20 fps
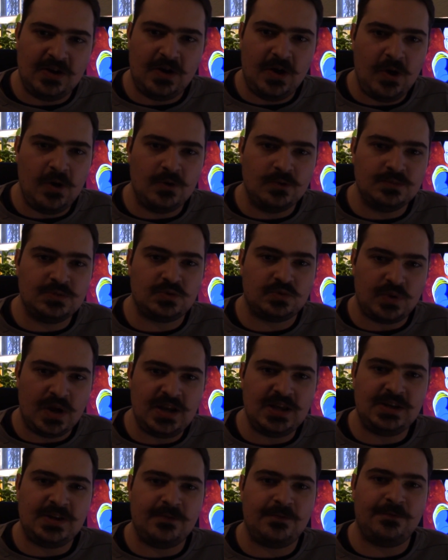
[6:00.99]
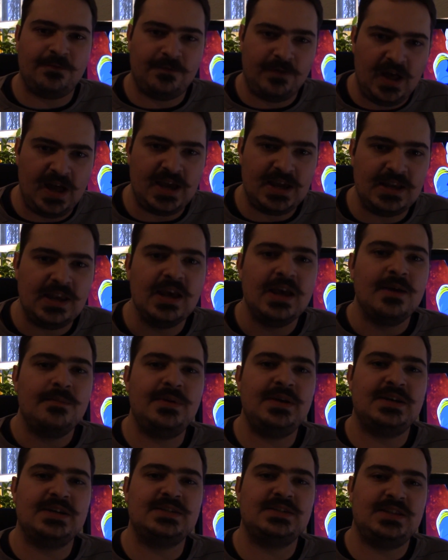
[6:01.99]
homes ready to fight
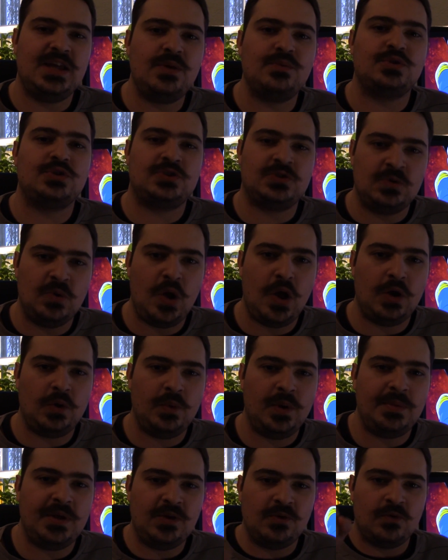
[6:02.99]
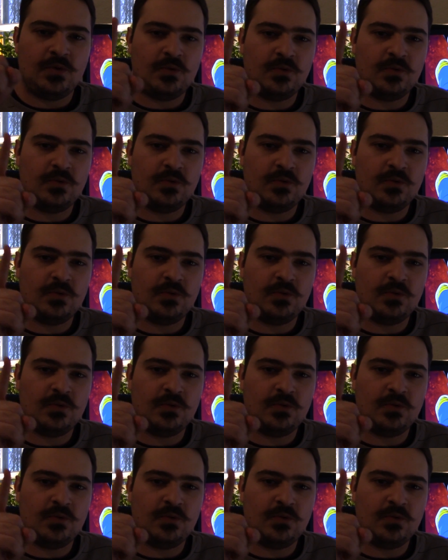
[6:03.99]
because they were strong women